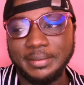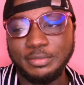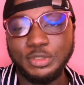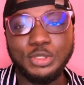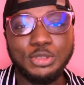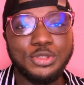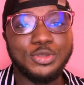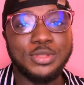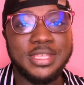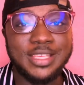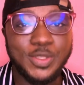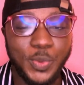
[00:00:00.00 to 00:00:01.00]
used to
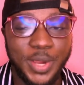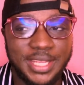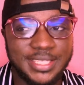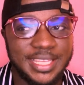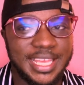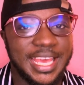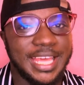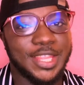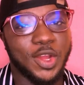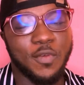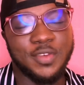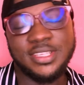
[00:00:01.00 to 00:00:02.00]
these words, the
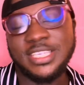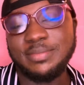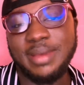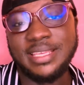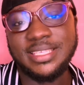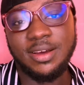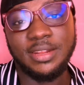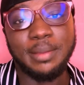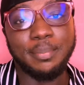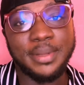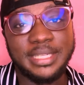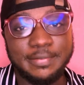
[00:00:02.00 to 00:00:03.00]
conversation might sound a
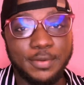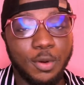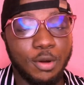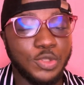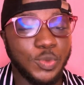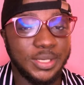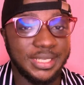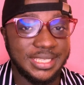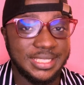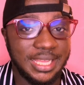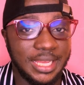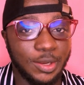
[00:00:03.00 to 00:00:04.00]
bit difficult to
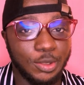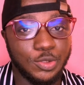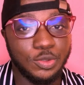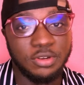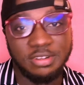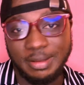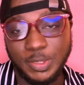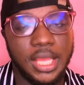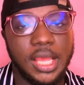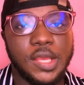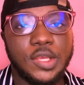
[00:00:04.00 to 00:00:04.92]
understand or to grasp.